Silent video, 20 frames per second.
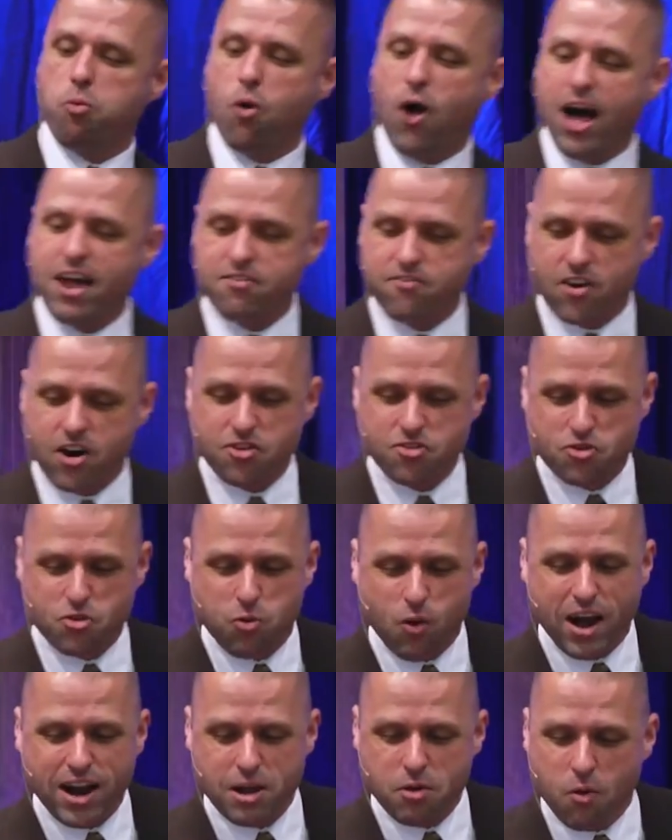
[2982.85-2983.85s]
1 verse
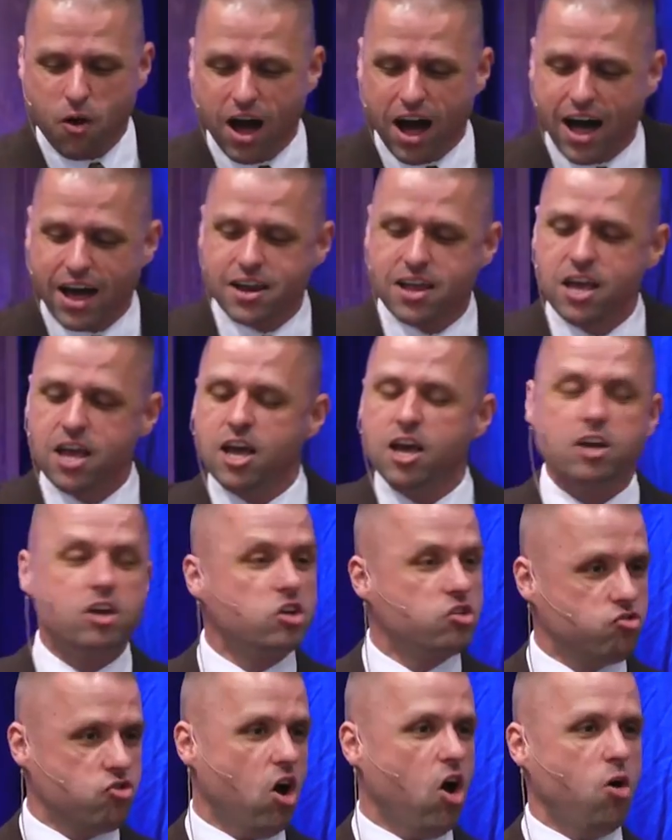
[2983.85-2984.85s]
21,
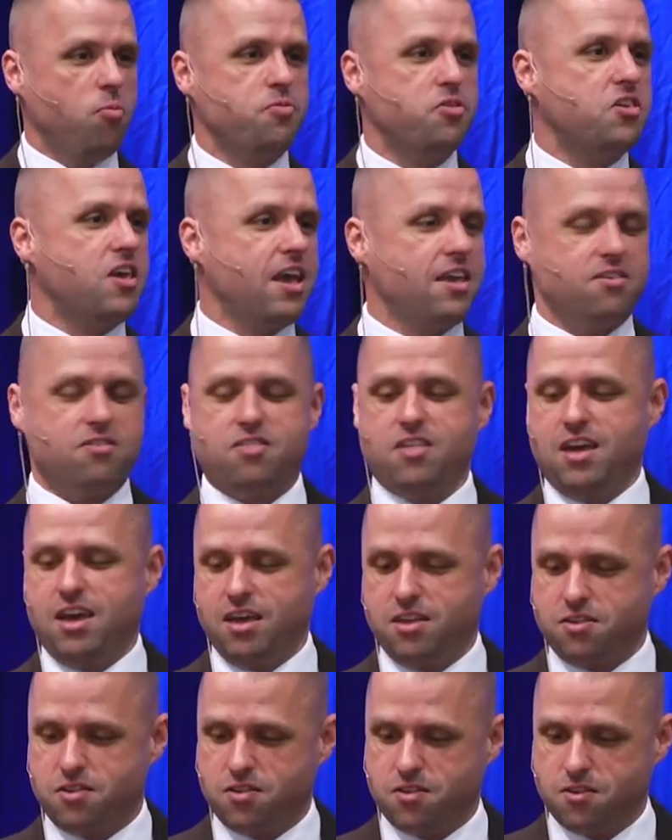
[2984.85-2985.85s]
Job says
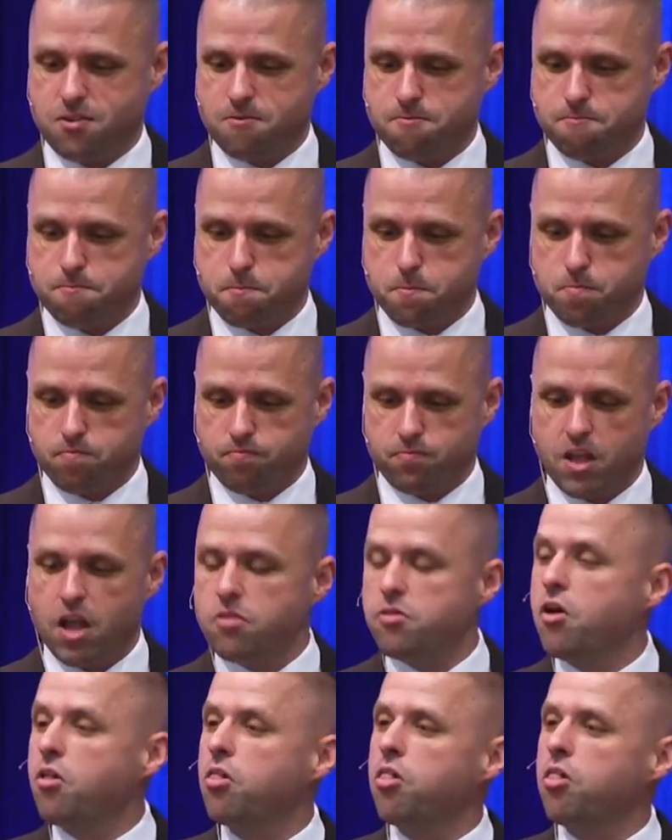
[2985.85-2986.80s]
this: "The